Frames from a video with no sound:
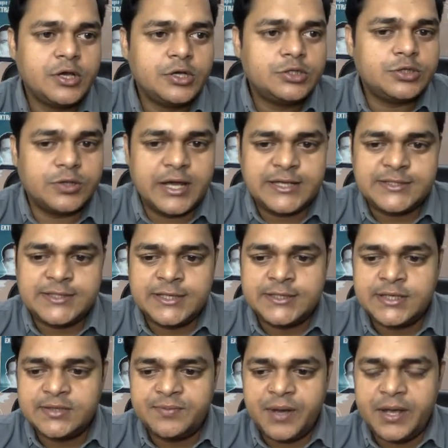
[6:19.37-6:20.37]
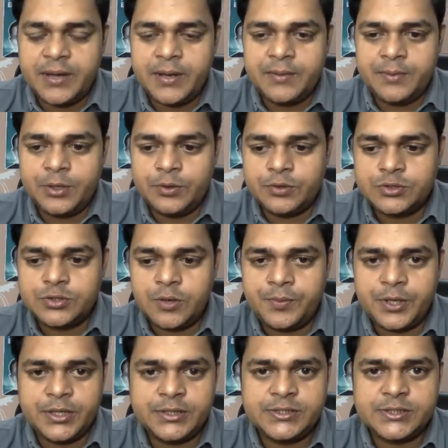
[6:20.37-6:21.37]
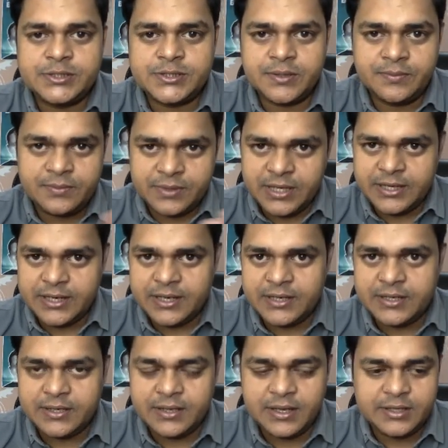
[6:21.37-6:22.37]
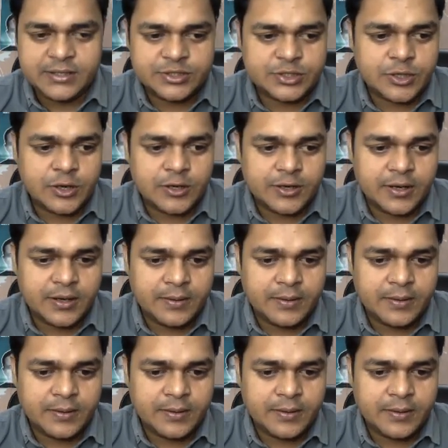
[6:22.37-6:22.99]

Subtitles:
So guys, this is my Windows operating system that I installed.